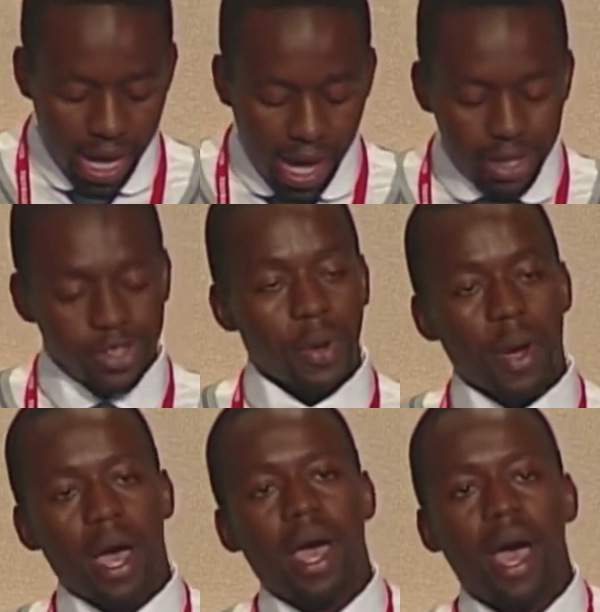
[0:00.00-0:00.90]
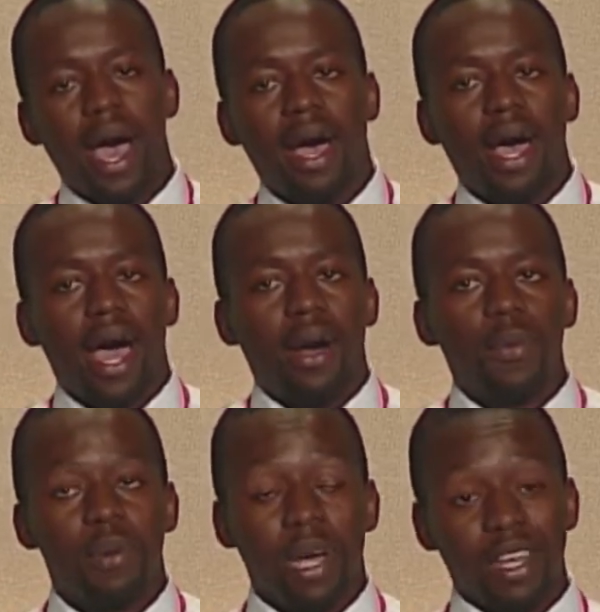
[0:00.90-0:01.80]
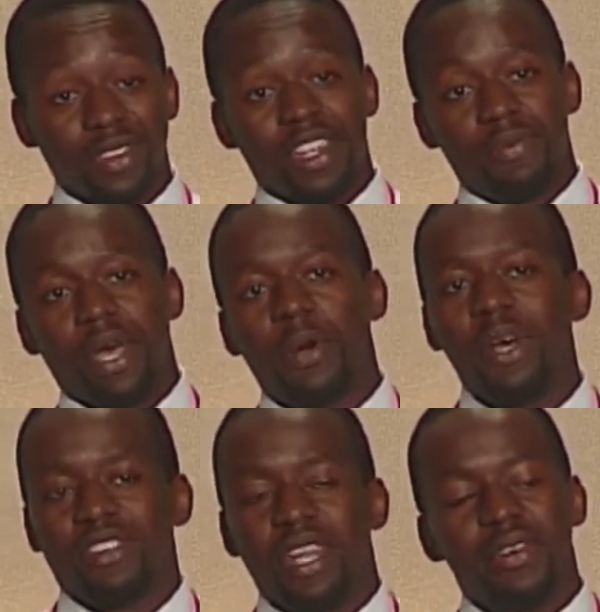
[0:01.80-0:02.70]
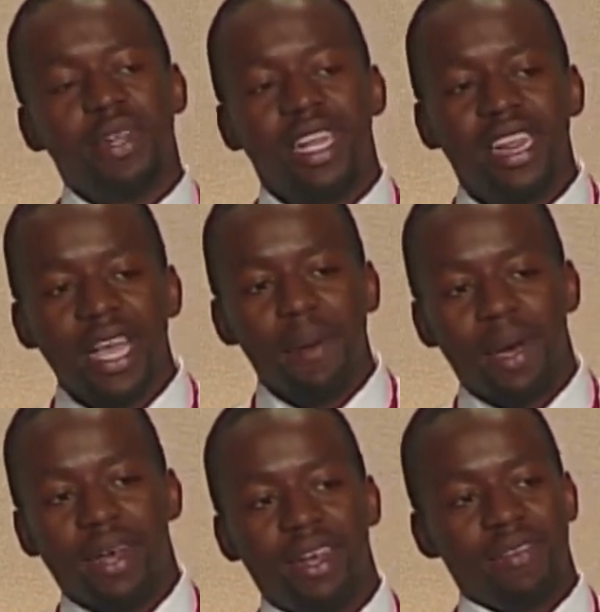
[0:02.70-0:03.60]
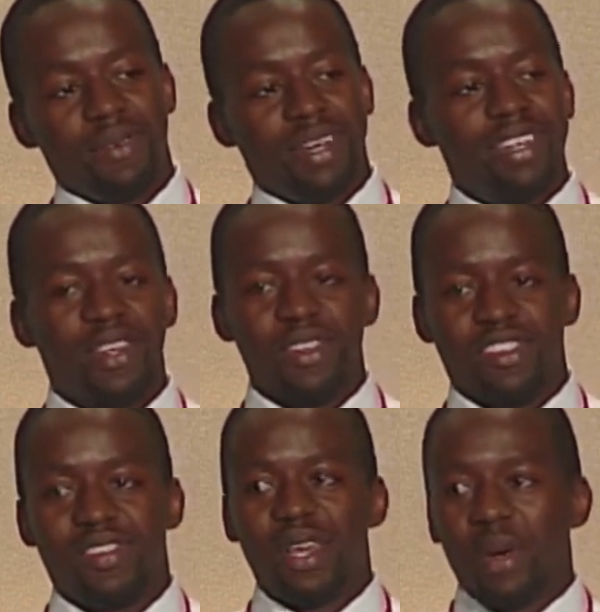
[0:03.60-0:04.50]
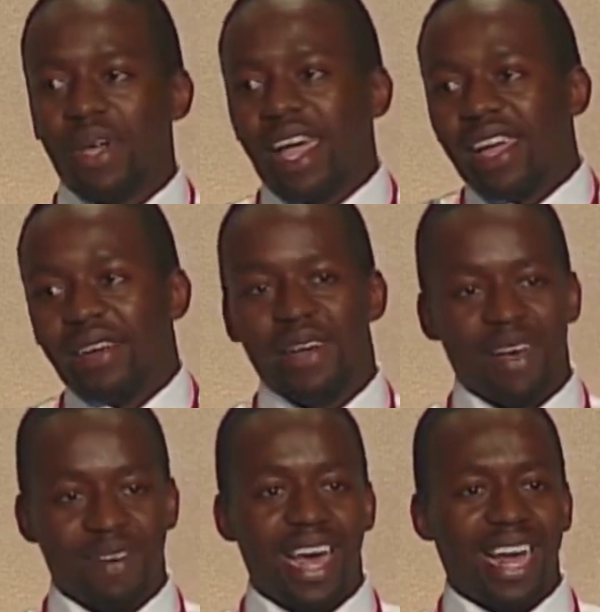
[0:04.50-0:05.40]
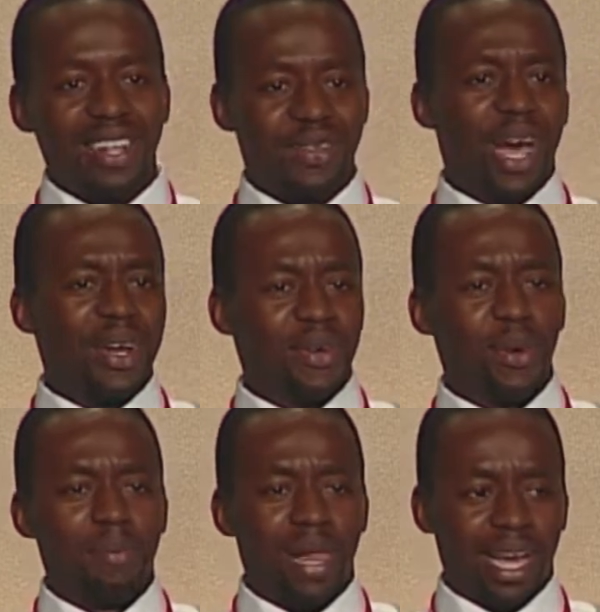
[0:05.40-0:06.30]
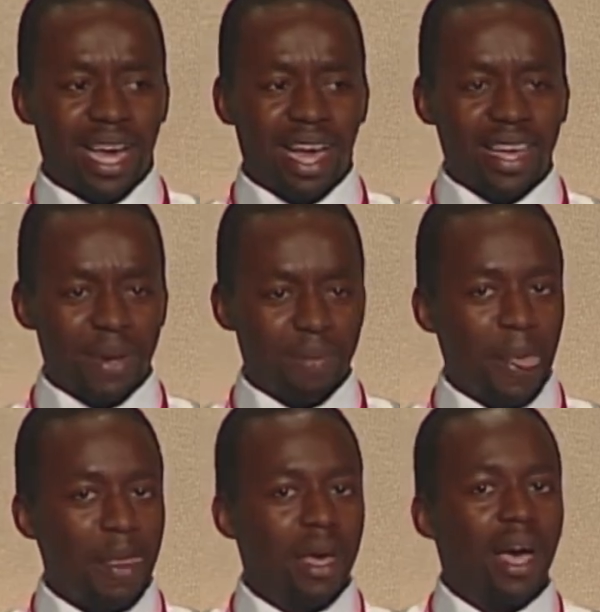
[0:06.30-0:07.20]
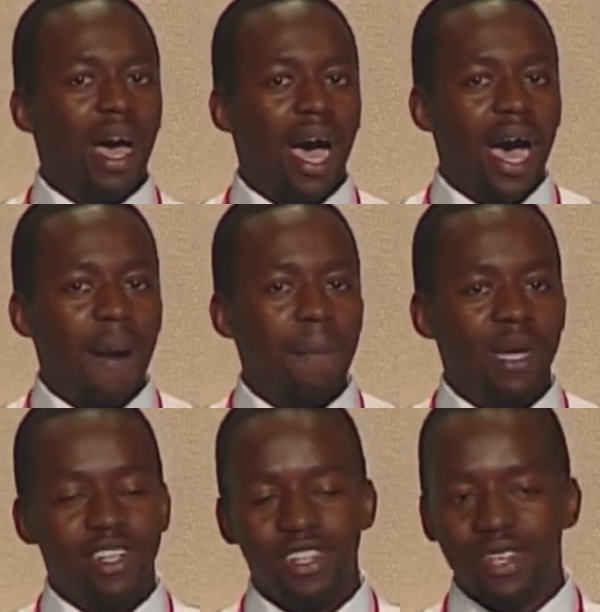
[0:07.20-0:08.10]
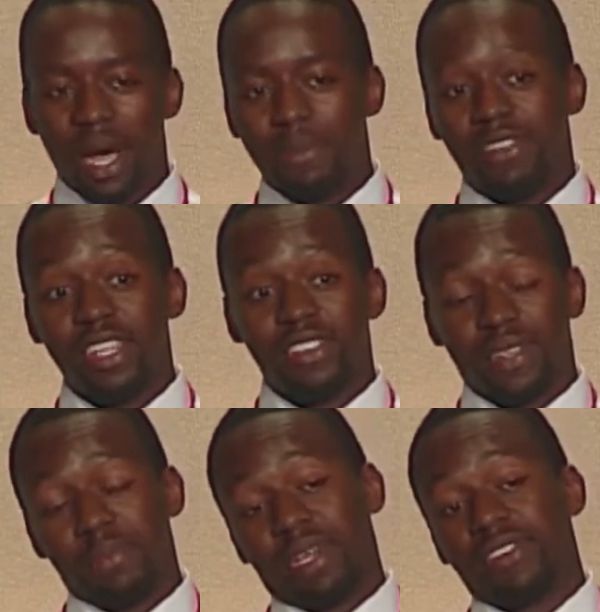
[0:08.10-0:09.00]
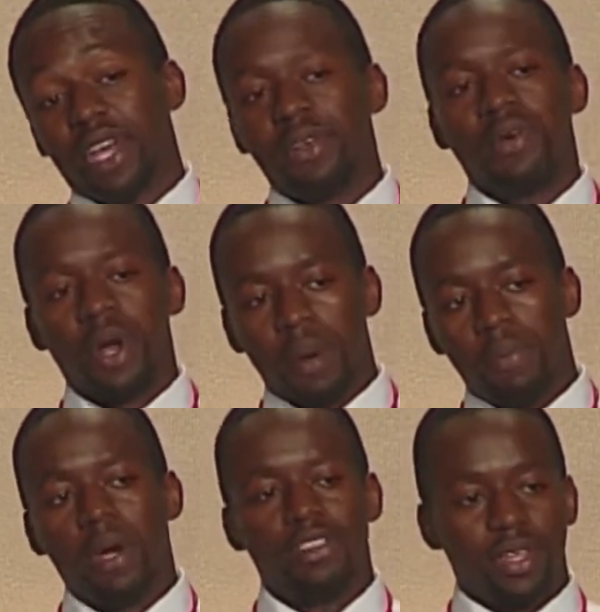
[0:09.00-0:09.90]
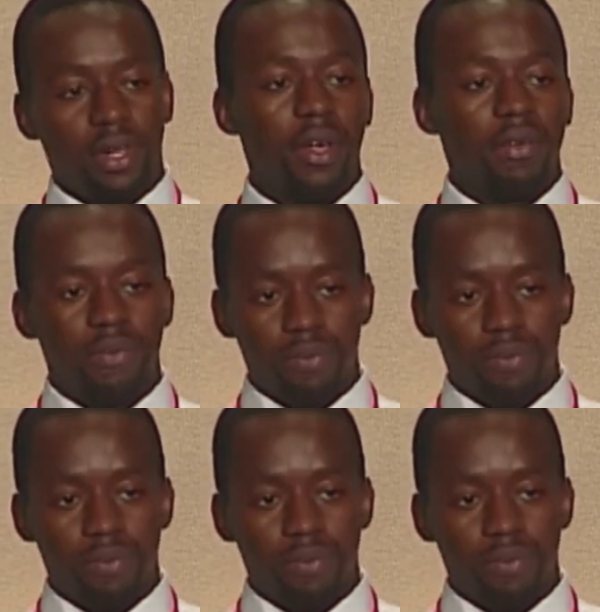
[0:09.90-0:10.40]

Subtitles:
And so when my cousin asked me that question, I didn't really think about it, because I was just like, okay, fine, I'll try and draw a black guy. But it didn't come as easily, because I'd grown up watching a lot of